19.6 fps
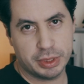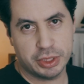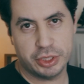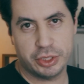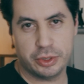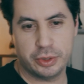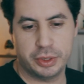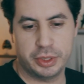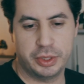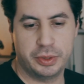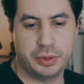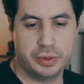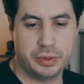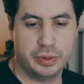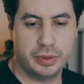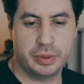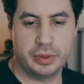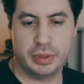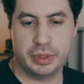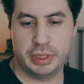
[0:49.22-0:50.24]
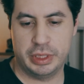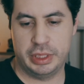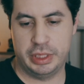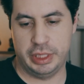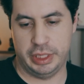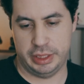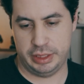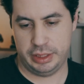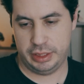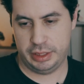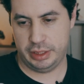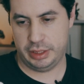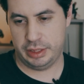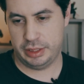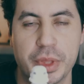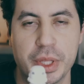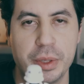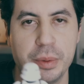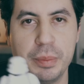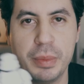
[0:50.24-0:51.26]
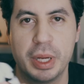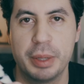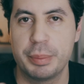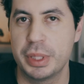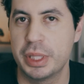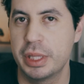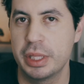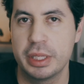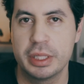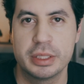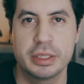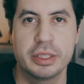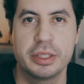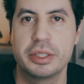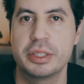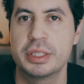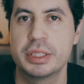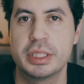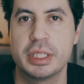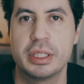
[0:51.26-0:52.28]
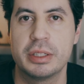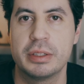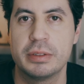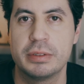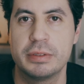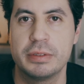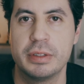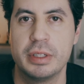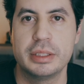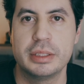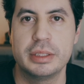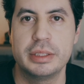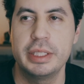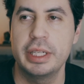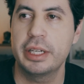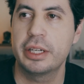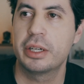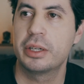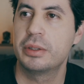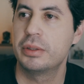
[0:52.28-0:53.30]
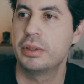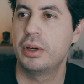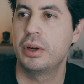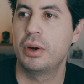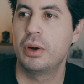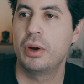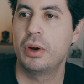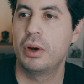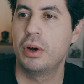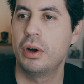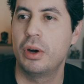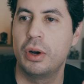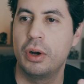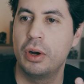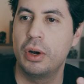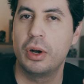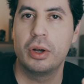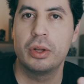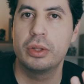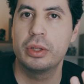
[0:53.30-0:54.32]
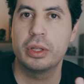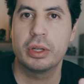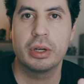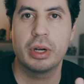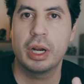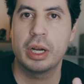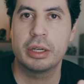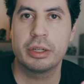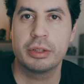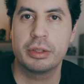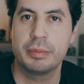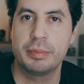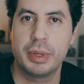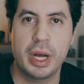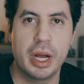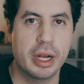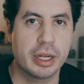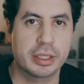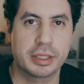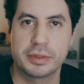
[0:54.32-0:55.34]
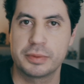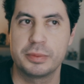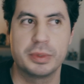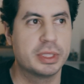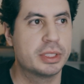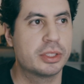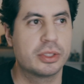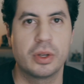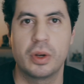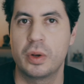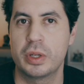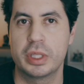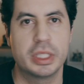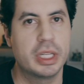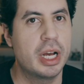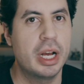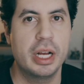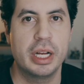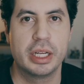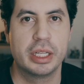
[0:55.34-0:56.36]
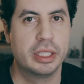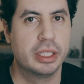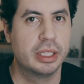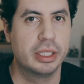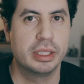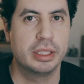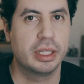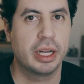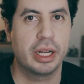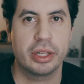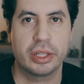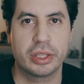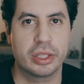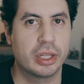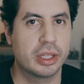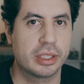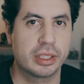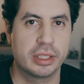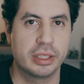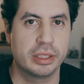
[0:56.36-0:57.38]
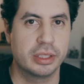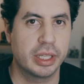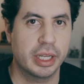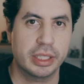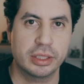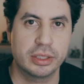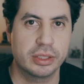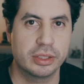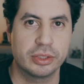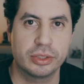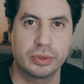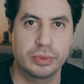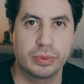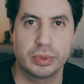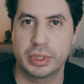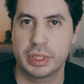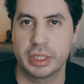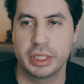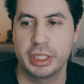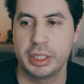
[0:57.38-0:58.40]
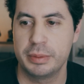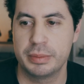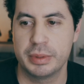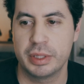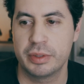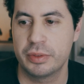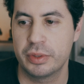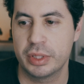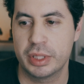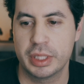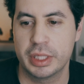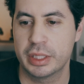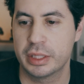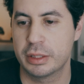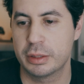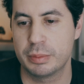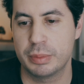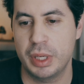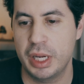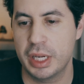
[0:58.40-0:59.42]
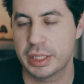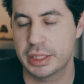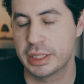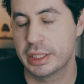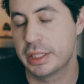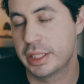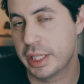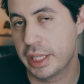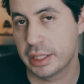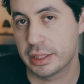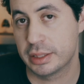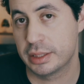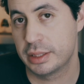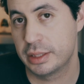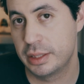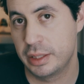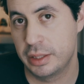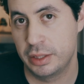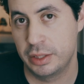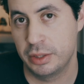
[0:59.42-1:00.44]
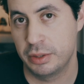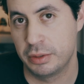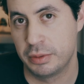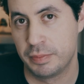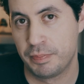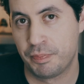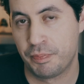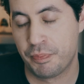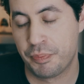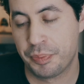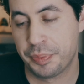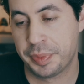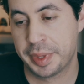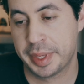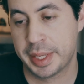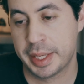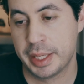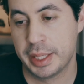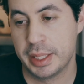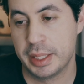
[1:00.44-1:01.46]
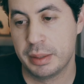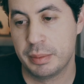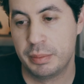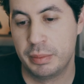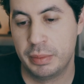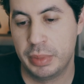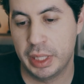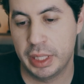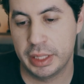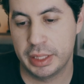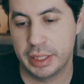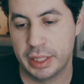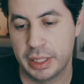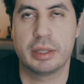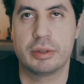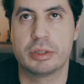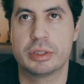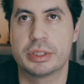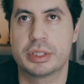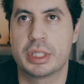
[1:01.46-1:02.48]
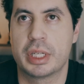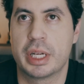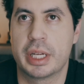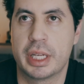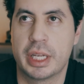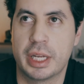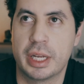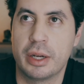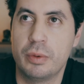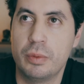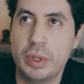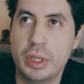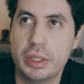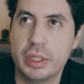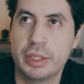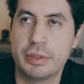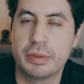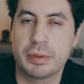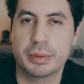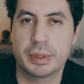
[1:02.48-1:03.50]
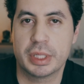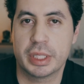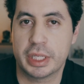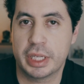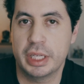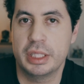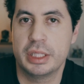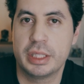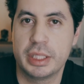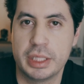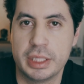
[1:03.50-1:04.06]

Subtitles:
by showing you this. You might be thinking to yourself, Diego, they're out of the box. What's going on? I thought collectors would keep everything in their box, and yes, they do. But I was like, well, if I'm gonna get